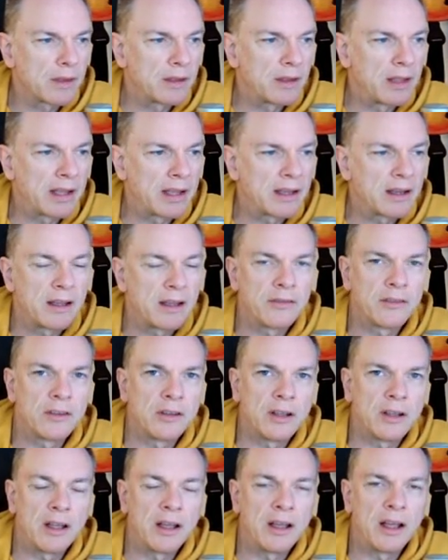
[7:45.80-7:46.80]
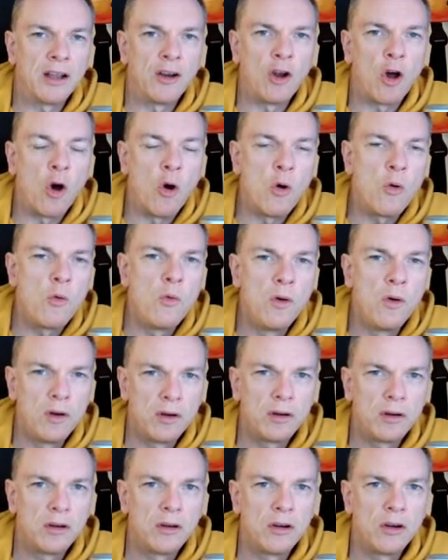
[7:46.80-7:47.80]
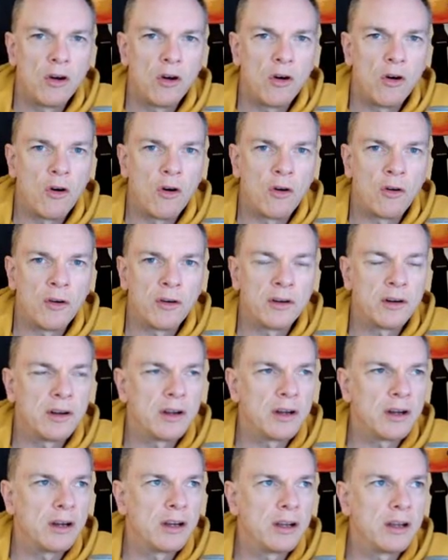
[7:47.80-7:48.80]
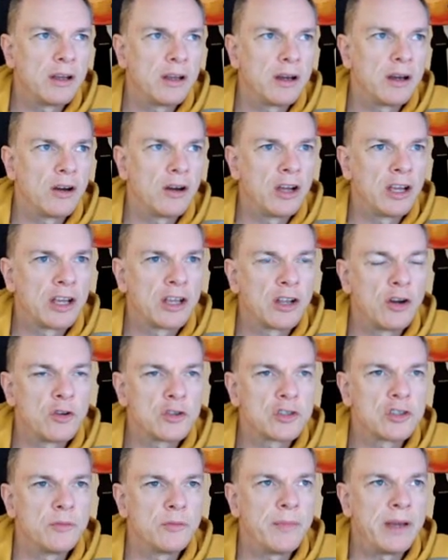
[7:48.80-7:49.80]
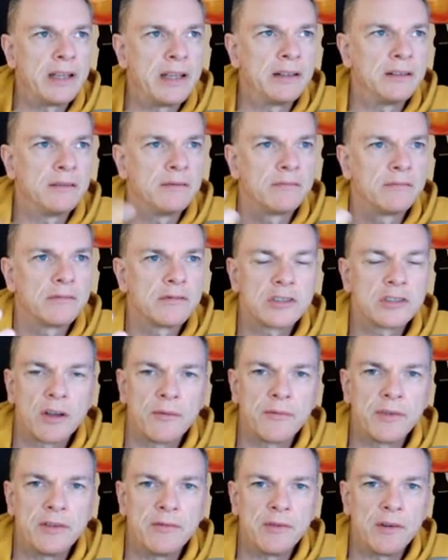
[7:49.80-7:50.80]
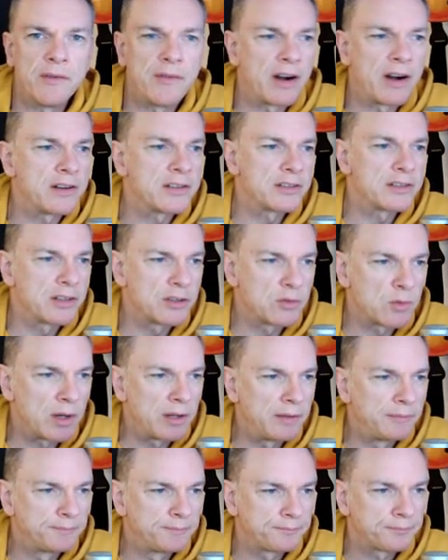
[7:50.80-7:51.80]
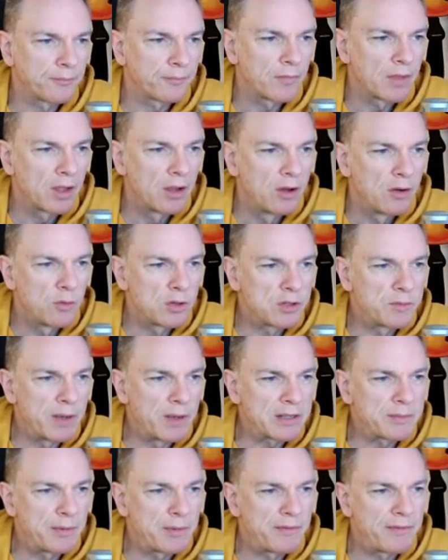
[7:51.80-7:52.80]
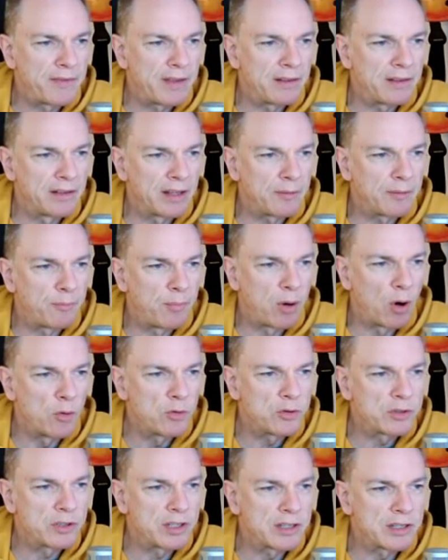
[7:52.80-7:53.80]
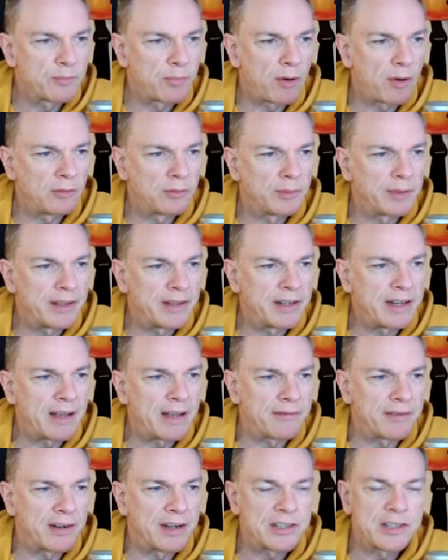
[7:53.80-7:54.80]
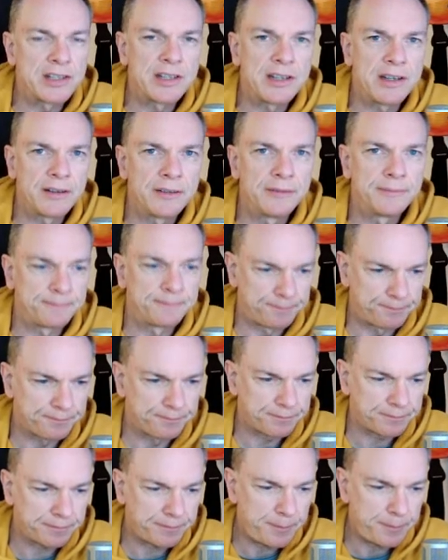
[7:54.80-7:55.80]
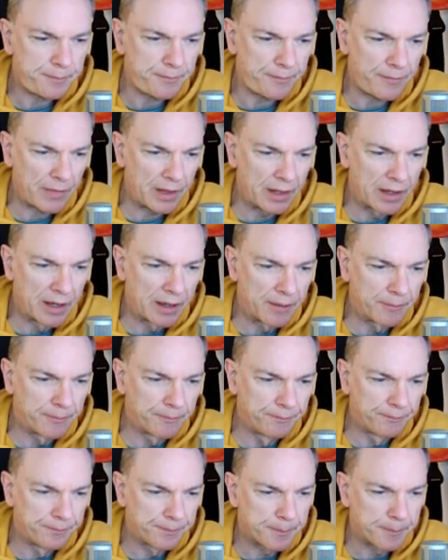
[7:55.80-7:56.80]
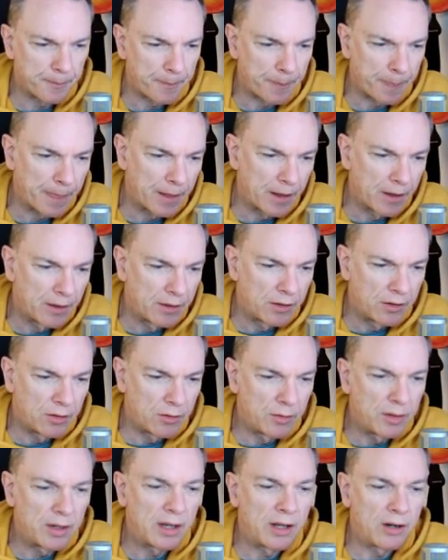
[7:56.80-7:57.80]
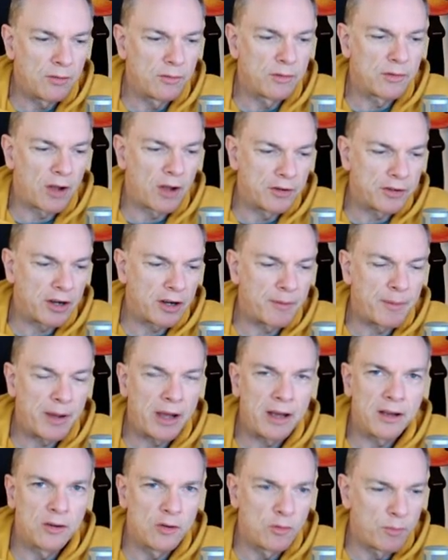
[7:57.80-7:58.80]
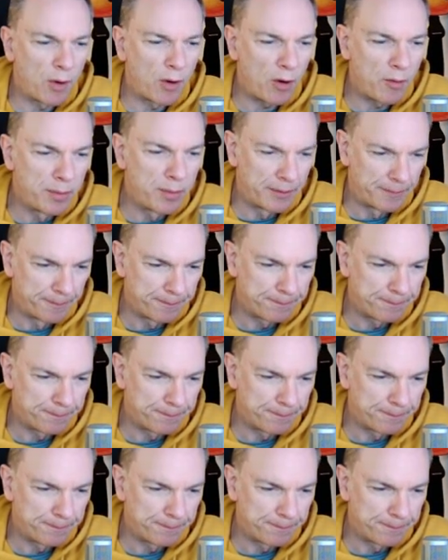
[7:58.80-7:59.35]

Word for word: like an O, or it can also mean something reversed as well, which makes me feel that post is probably the definition here. Um, oh, hello, County Armagh. Hello, Bob.